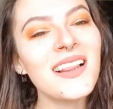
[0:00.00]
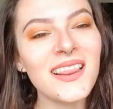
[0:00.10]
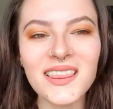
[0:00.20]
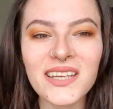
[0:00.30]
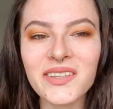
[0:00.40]

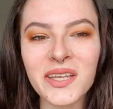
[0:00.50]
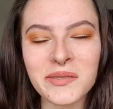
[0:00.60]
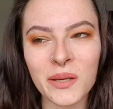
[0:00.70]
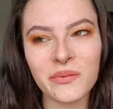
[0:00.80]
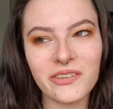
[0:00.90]
Leave a thumbs
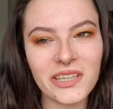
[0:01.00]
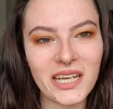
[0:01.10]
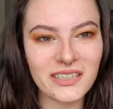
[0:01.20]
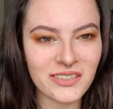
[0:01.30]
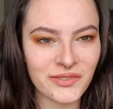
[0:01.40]
up if you
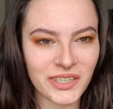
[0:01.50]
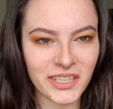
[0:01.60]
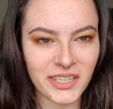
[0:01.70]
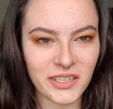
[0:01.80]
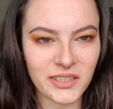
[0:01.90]
like this
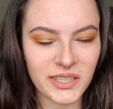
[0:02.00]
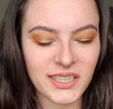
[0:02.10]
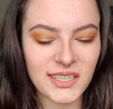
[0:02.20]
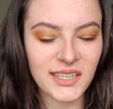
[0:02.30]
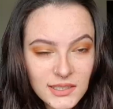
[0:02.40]
video.
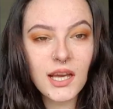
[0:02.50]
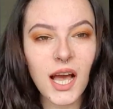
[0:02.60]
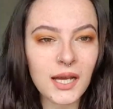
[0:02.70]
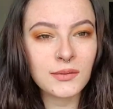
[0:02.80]
I'm